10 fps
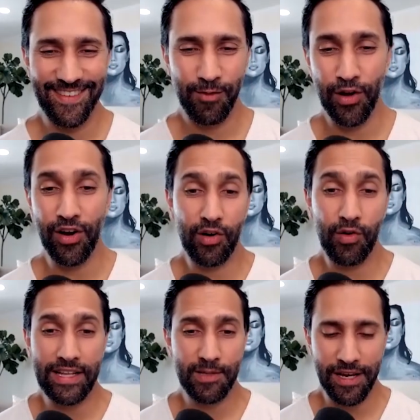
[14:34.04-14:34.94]
well, you're a
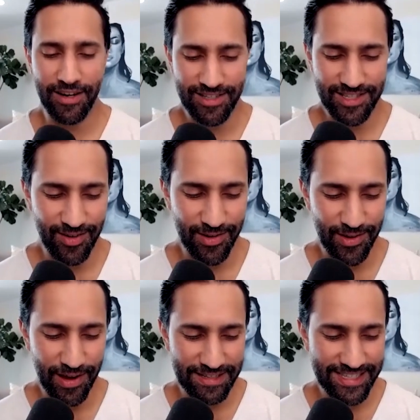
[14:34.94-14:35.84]
great speaker, so
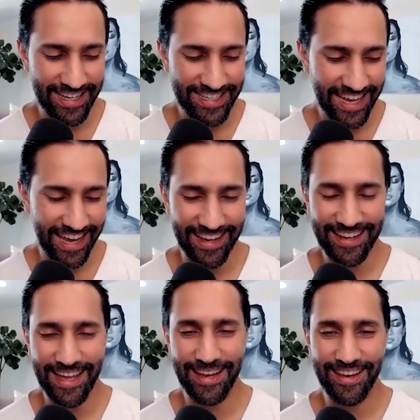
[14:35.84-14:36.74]
you have a ton of say
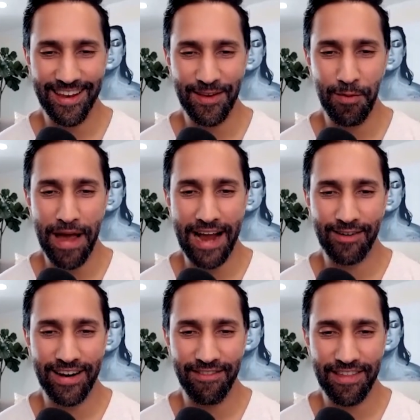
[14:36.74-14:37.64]
and, and your
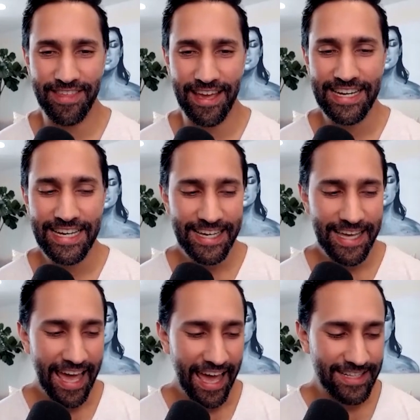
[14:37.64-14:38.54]
background and everything.
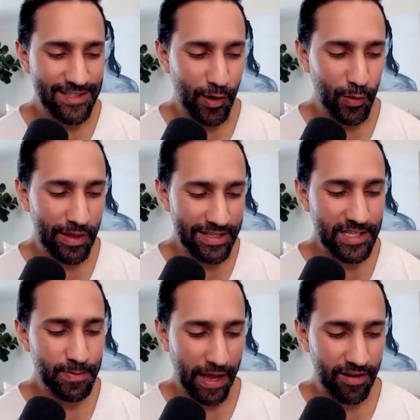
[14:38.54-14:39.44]
And so let's
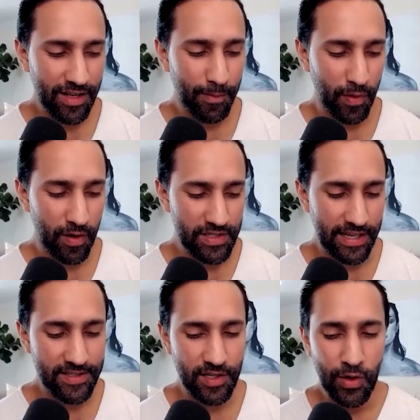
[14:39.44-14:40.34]
expand on a mm-hmm. couple of those
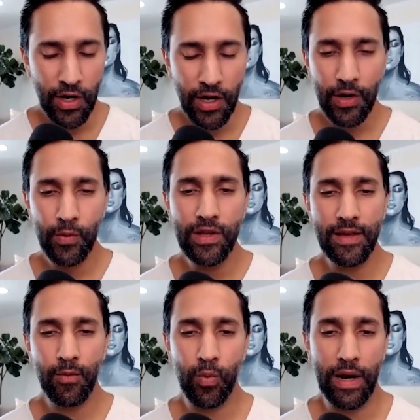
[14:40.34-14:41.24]
things. So
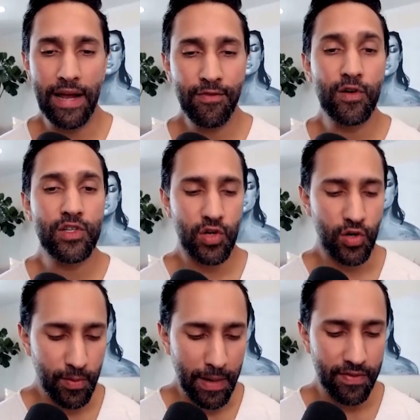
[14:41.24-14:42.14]
really, when I first
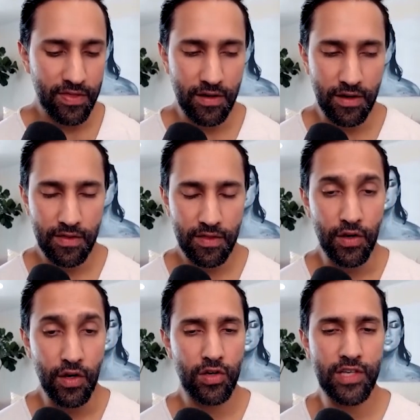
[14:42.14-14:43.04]
heard about the the
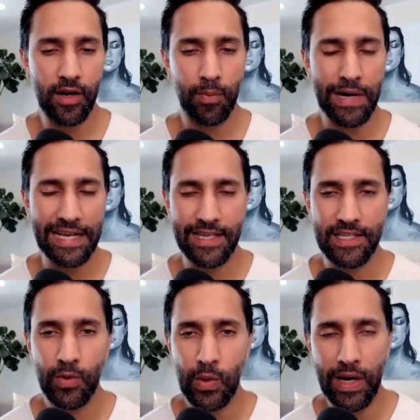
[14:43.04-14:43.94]
neurocycle
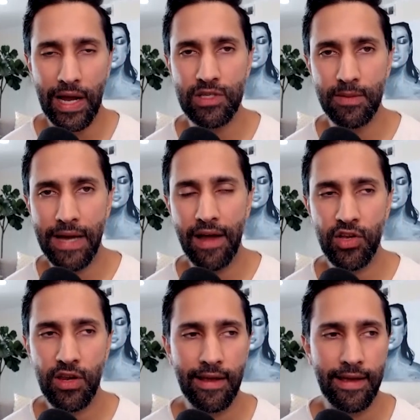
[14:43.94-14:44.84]
process, what I was
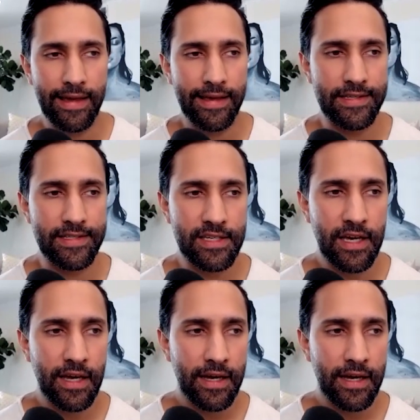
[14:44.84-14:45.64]
imagining is